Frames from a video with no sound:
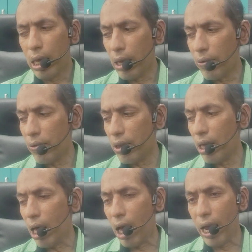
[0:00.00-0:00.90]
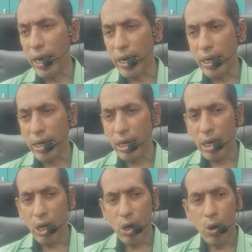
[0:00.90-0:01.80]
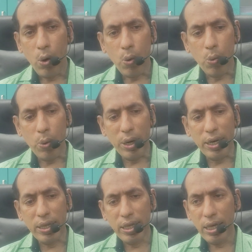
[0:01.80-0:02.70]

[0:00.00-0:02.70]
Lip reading: If the height, width